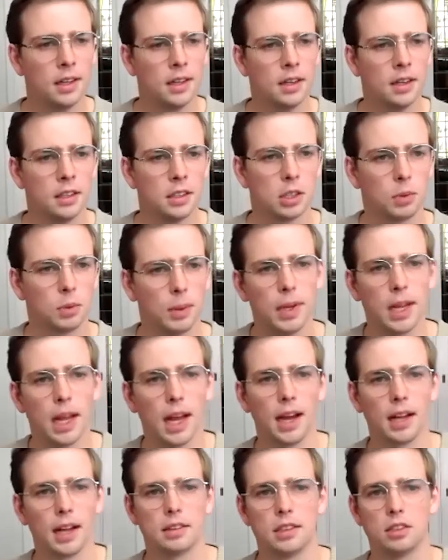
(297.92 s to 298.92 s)
So when we
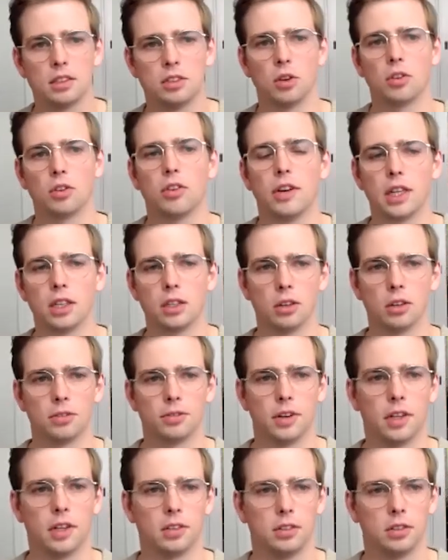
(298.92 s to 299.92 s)
add this Docker ignore
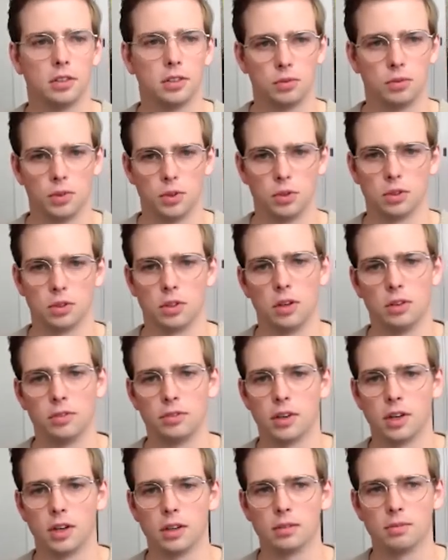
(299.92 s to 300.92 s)
file to the root of
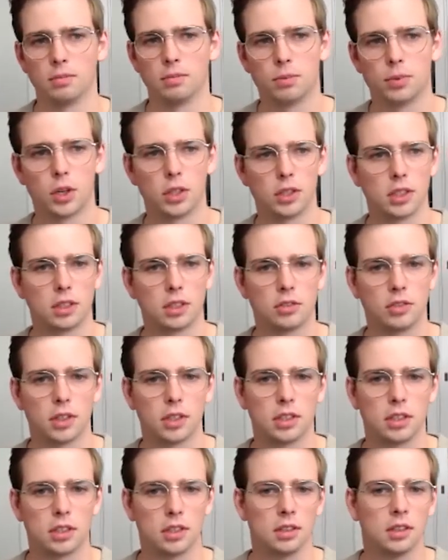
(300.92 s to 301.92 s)
our project
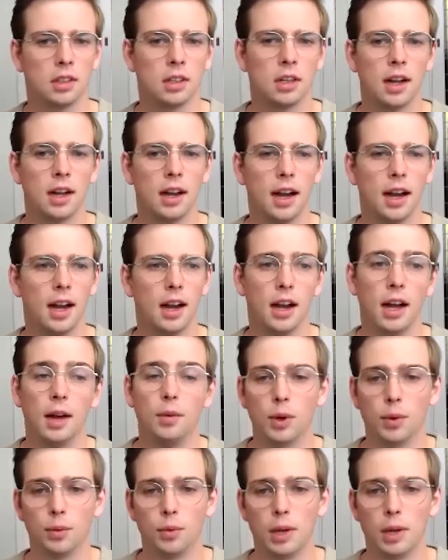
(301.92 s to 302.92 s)
structure
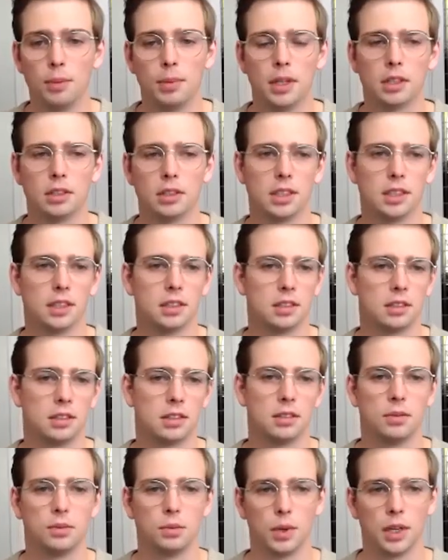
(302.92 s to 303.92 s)
and we rebuild it,
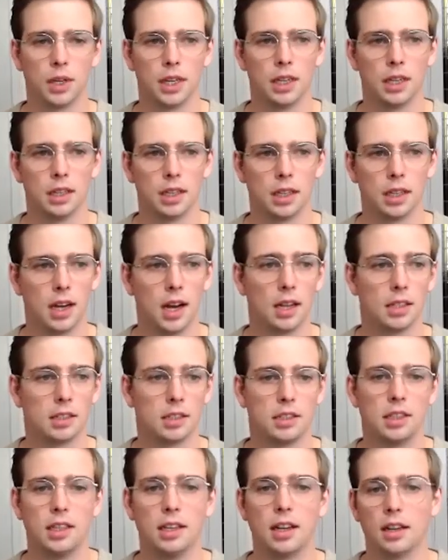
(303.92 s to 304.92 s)
we
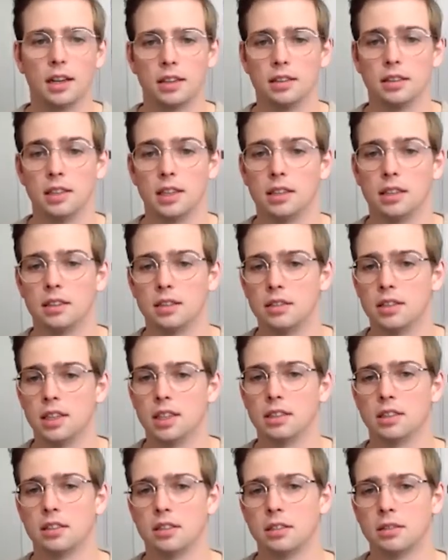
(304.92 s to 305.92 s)
see that indeed
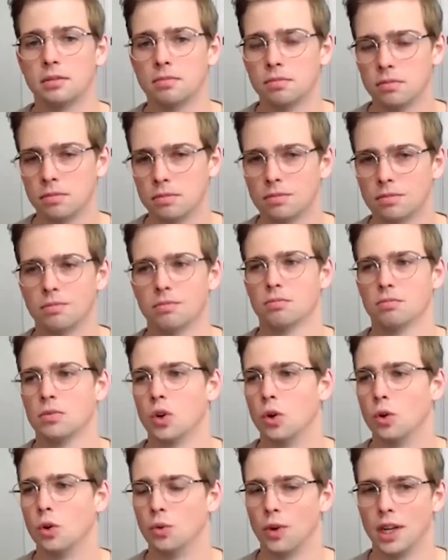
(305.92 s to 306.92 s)
this
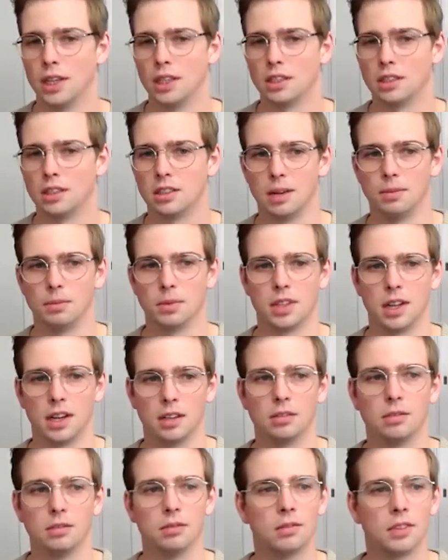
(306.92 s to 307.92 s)
already slims
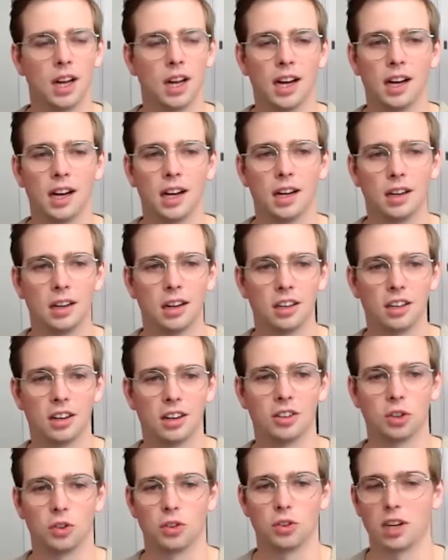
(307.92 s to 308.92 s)
down
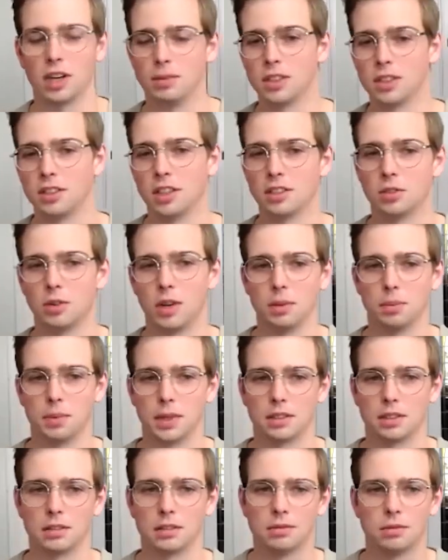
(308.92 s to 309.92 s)
our Docker image size quite a
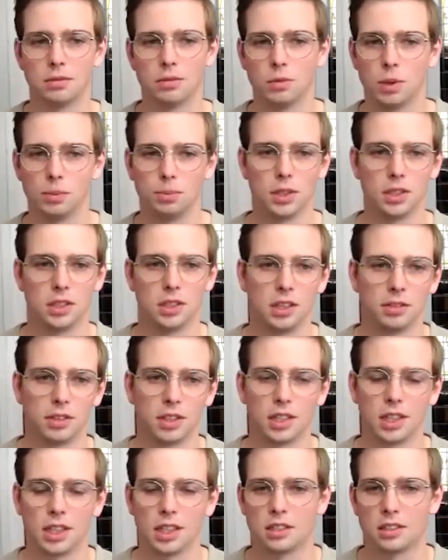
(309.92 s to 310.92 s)
bit.
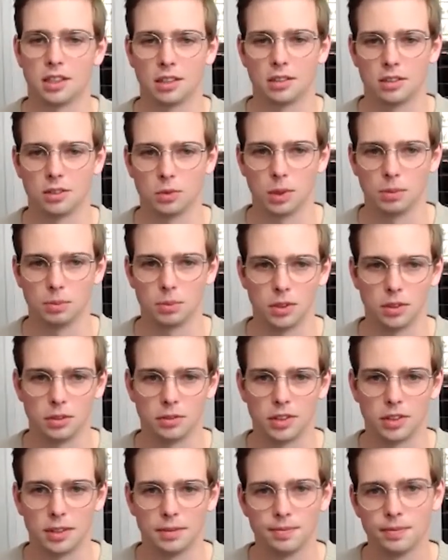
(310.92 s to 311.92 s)
1.7 gigs down to
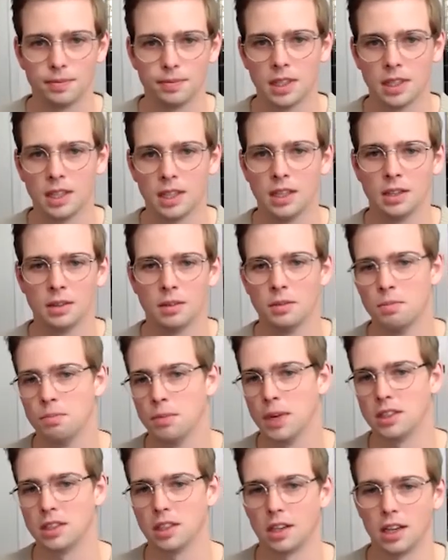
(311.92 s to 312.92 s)
1.3.
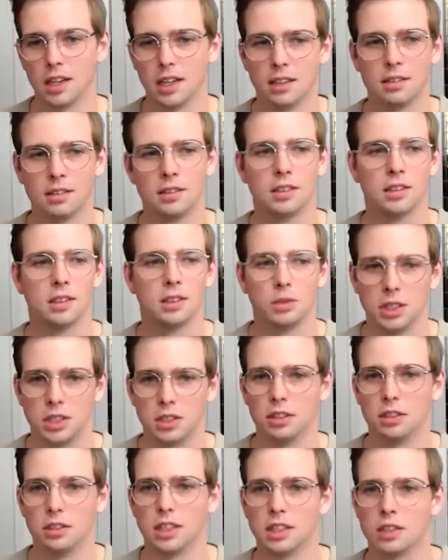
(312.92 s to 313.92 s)
Basically, we
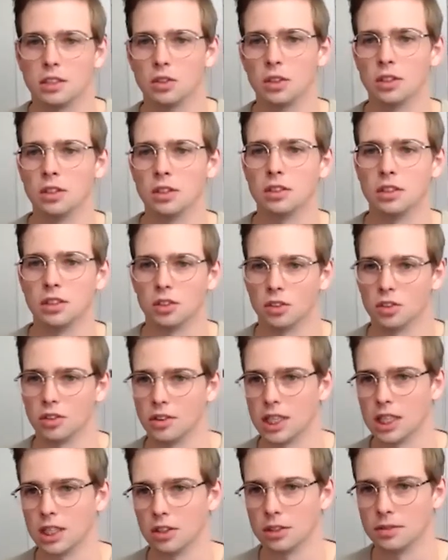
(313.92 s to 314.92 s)
shouldn't ignore the Docker
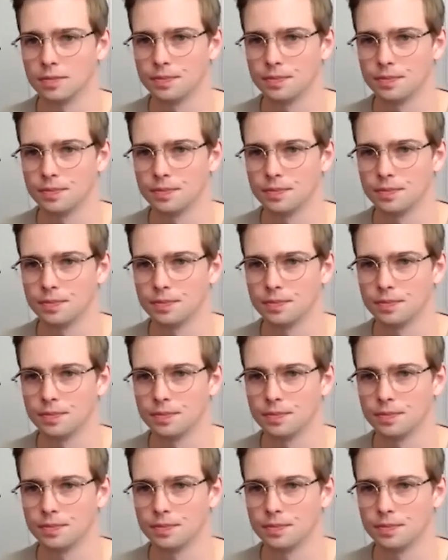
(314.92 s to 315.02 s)
ignore.